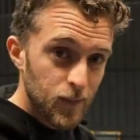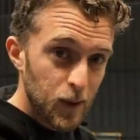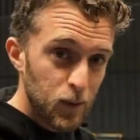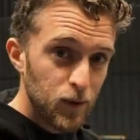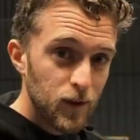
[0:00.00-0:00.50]

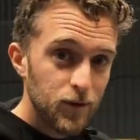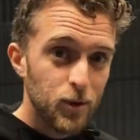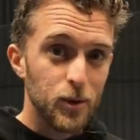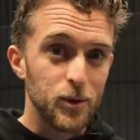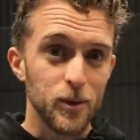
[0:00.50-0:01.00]
I'm looking
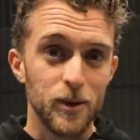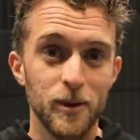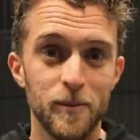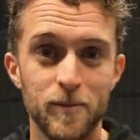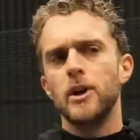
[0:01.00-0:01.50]
forward to it.
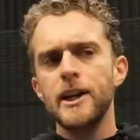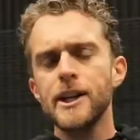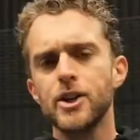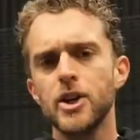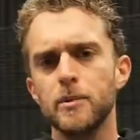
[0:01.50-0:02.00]

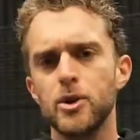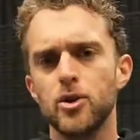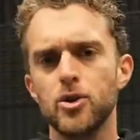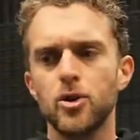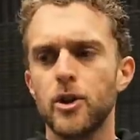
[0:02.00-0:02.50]
Leadership is
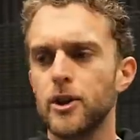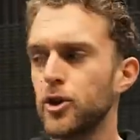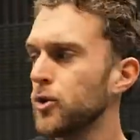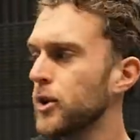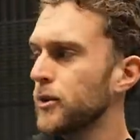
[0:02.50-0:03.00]
also that
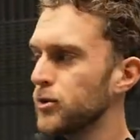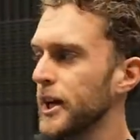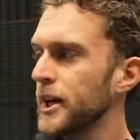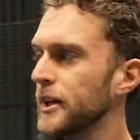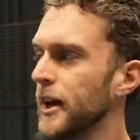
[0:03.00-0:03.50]
you can
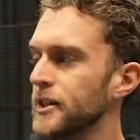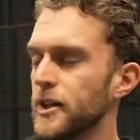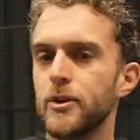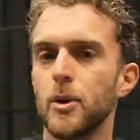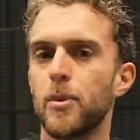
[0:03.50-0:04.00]
recognize
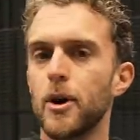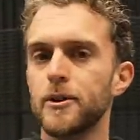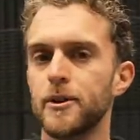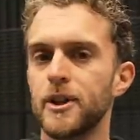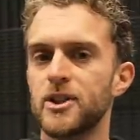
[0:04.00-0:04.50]
if your
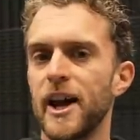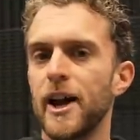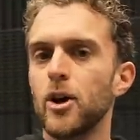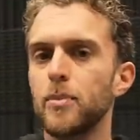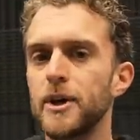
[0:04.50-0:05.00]
partner needs
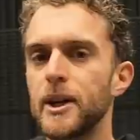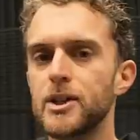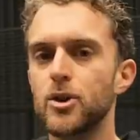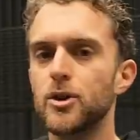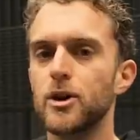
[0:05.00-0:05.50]
help,
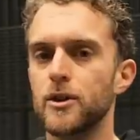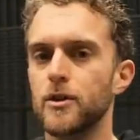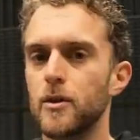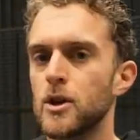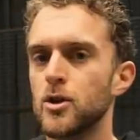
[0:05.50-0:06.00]
yes or
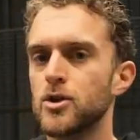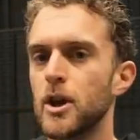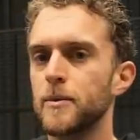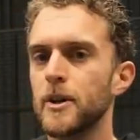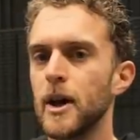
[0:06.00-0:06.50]
not. So
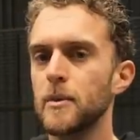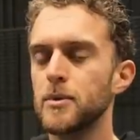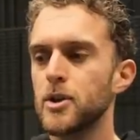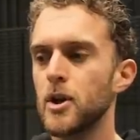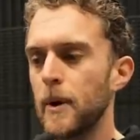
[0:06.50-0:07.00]

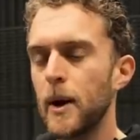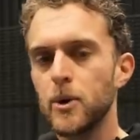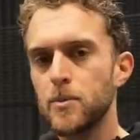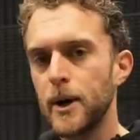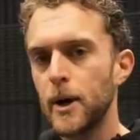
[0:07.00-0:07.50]
sometimes I
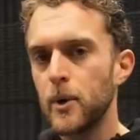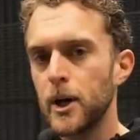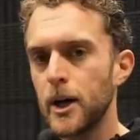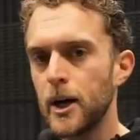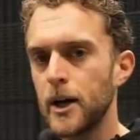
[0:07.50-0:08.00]
was playing with a
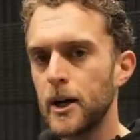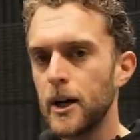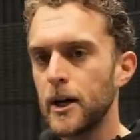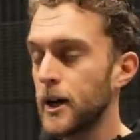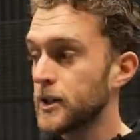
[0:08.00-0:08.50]
guy
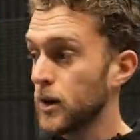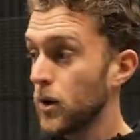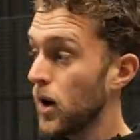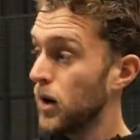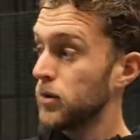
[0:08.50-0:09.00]
and I said,
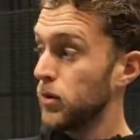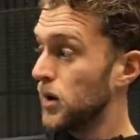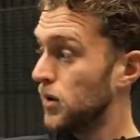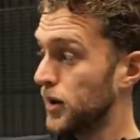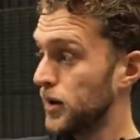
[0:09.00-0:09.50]
oh,
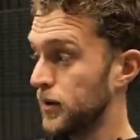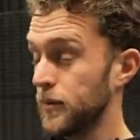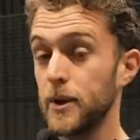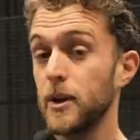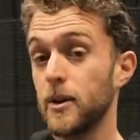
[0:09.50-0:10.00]
well,
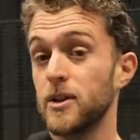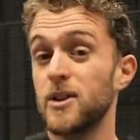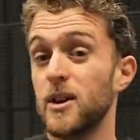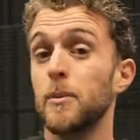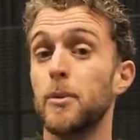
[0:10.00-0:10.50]
because
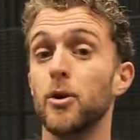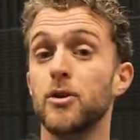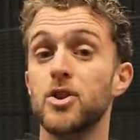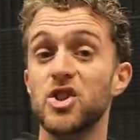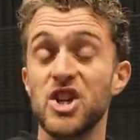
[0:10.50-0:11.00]
the
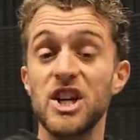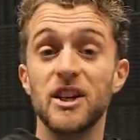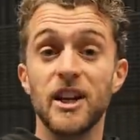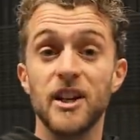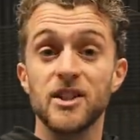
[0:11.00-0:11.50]
opponents
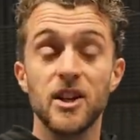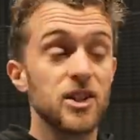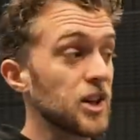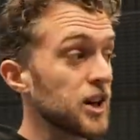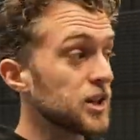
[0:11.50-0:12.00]
cheated against
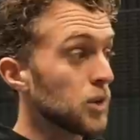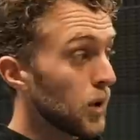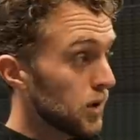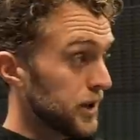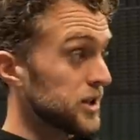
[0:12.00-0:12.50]
us. And I said,
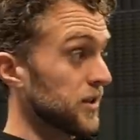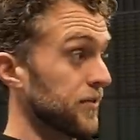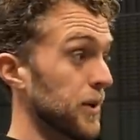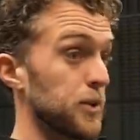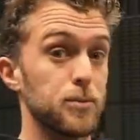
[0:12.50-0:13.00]
well, that's a
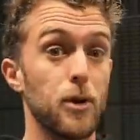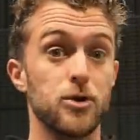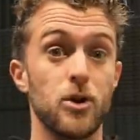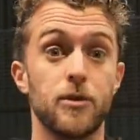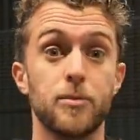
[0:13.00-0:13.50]
very small
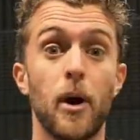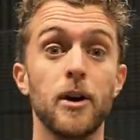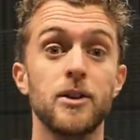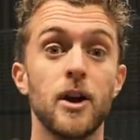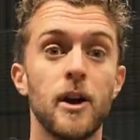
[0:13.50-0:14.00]
service
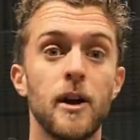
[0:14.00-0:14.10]
box.